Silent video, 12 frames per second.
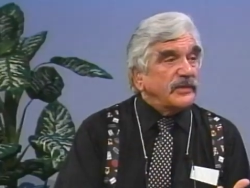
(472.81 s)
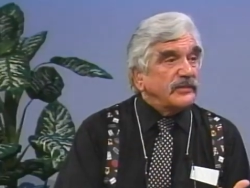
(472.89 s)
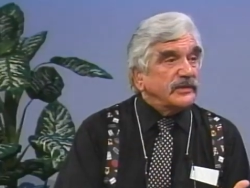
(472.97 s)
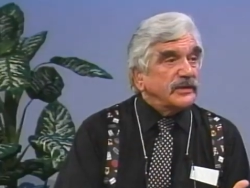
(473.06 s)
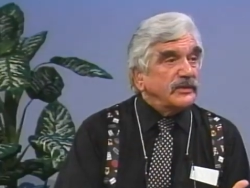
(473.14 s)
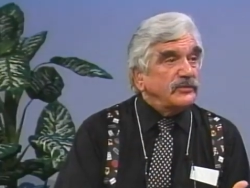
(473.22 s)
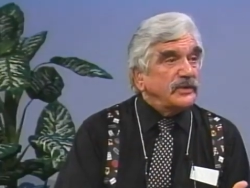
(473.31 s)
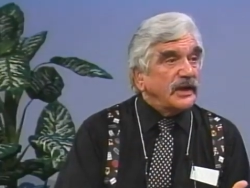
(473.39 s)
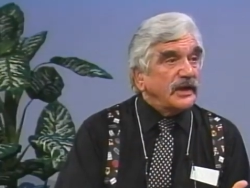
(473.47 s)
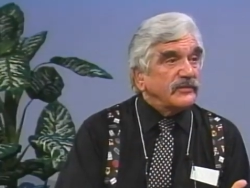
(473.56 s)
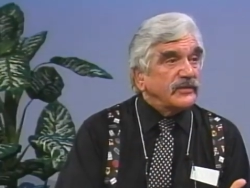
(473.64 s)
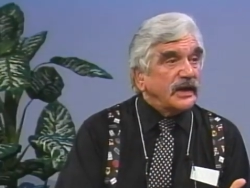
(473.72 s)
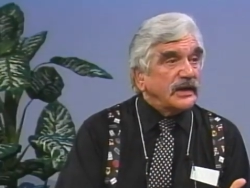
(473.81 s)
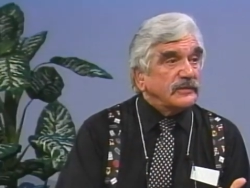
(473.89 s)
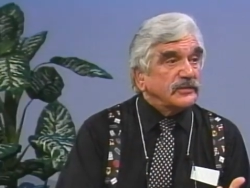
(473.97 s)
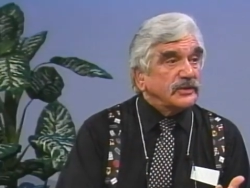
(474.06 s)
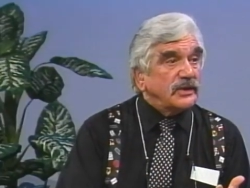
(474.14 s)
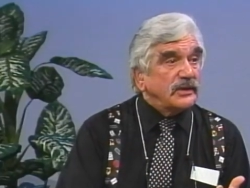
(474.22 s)
out with a new line of
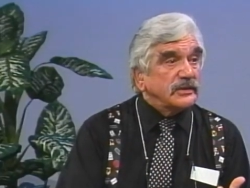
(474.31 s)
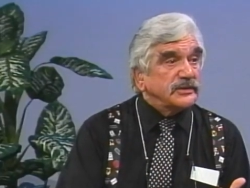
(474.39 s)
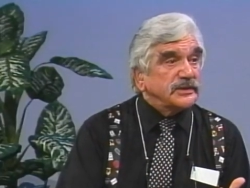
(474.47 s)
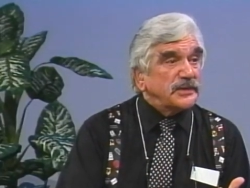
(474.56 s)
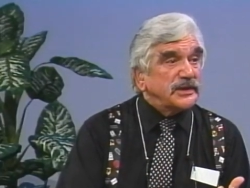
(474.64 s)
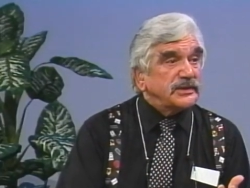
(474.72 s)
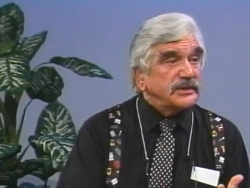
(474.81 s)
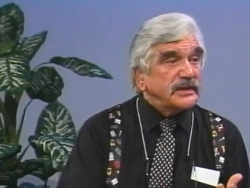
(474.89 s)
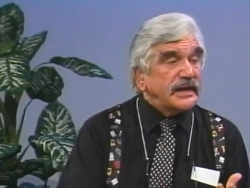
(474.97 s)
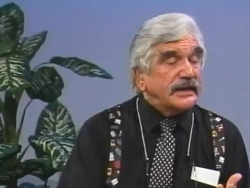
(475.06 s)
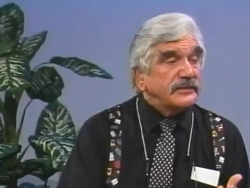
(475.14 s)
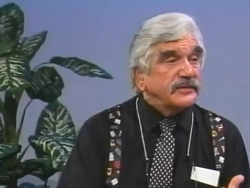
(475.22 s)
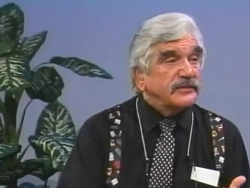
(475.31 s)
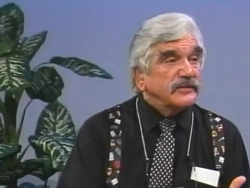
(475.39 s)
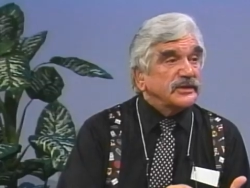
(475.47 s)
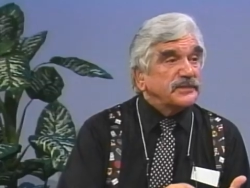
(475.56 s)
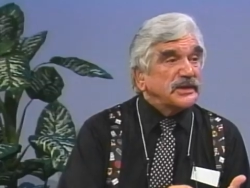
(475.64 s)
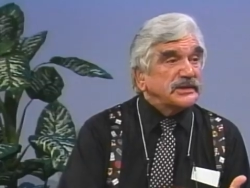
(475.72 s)
condoms called Special Condoms for
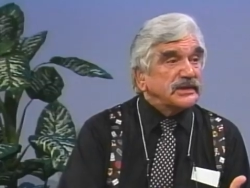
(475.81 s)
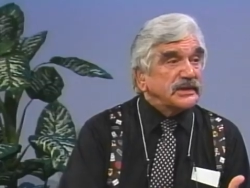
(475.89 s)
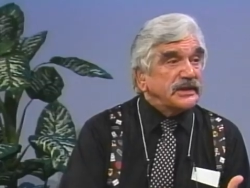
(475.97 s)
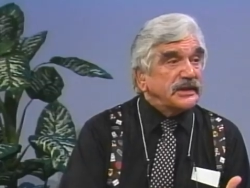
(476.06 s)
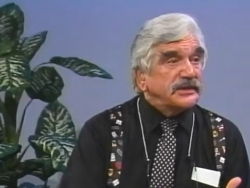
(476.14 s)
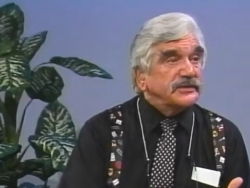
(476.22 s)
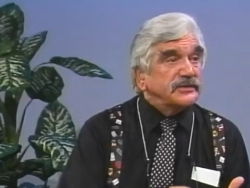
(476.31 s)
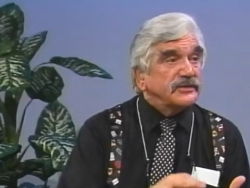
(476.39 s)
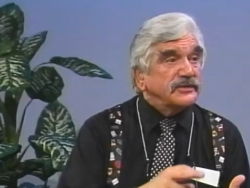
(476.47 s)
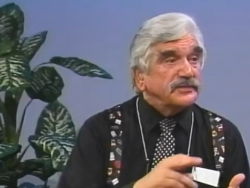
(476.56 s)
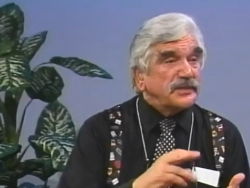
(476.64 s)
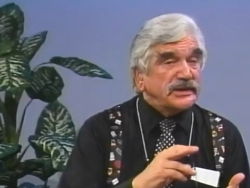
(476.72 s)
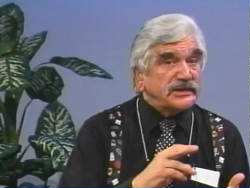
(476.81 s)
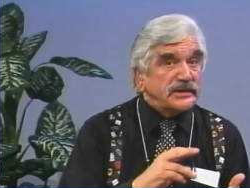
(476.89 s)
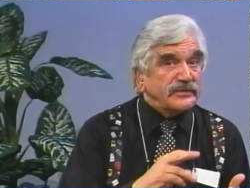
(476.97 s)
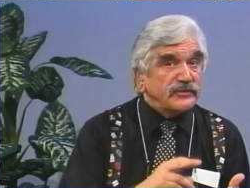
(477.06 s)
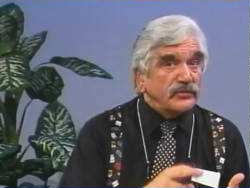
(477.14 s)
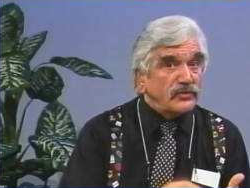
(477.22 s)
Special Occasions, so especially
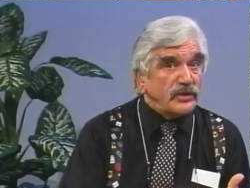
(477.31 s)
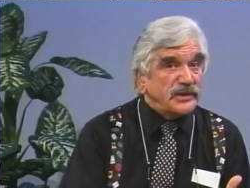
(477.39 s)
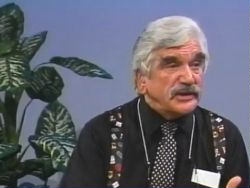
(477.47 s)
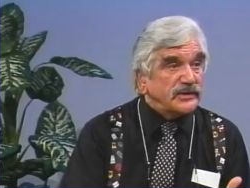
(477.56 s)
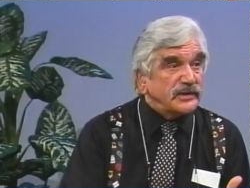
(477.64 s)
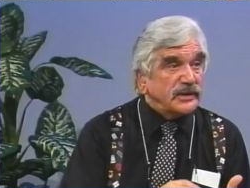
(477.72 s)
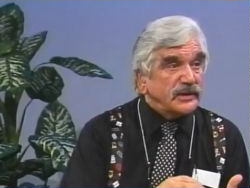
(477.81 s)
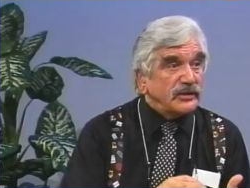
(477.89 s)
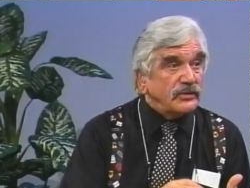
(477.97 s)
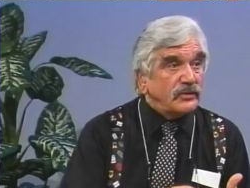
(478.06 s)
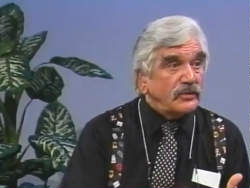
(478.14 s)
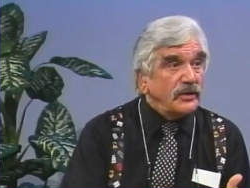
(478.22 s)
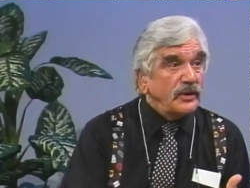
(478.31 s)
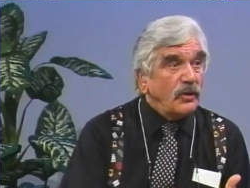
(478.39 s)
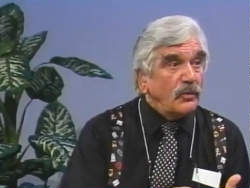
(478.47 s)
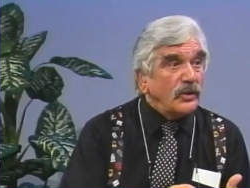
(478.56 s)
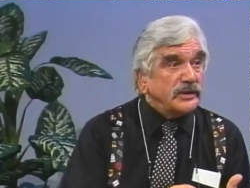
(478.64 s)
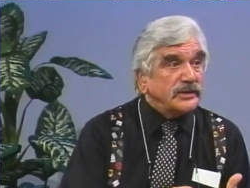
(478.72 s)
for women so they know
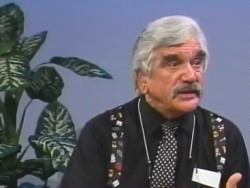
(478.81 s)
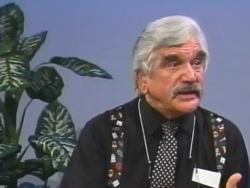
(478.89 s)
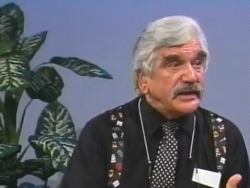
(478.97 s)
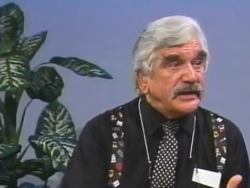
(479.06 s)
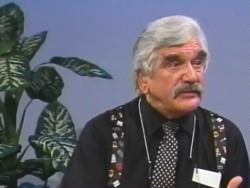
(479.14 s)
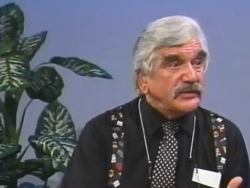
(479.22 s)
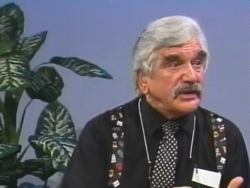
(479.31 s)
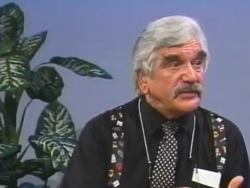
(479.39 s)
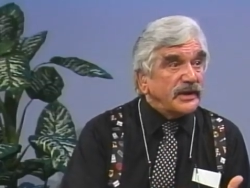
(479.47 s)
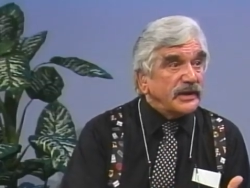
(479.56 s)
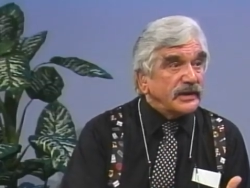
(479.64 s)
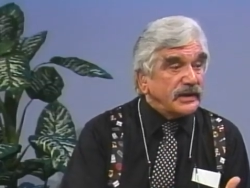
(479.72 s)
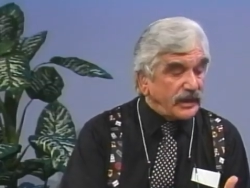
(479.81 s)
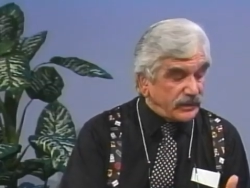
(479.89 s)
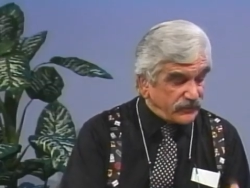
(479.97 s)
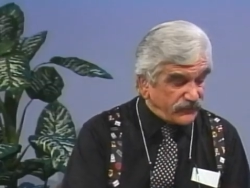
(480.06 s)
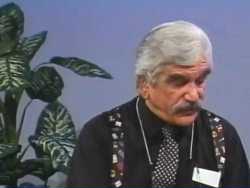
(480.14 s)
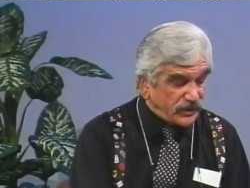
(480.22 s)
what they're getting when they buy the condom. For